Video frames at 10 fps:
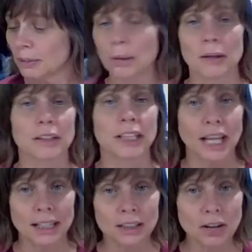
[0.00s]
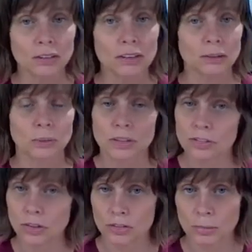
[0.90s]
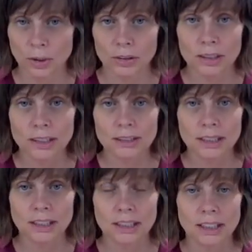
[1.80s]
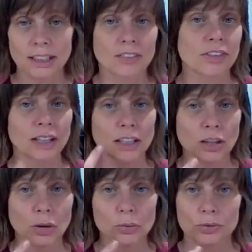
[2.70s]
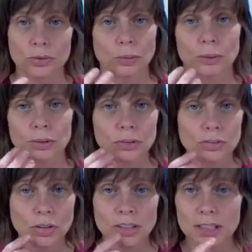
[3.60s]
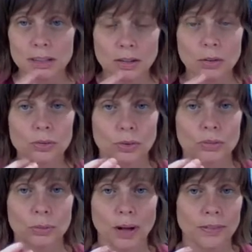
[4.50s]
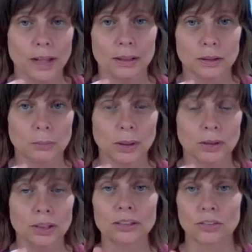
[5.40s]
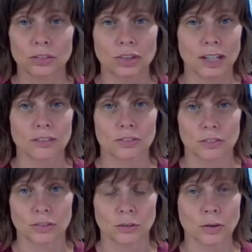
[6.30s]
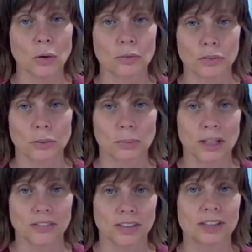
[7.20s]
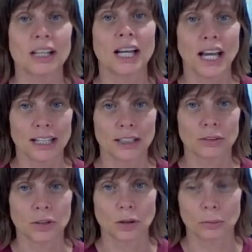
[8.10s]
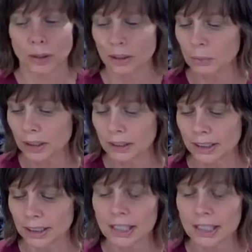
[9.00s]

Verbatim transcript: But get it early when it starts burning and tingling. It's like a cold sore. When you start getting a cold sore in your mouth, that little burning, you take your cold sore medicine and it'll go away quickly.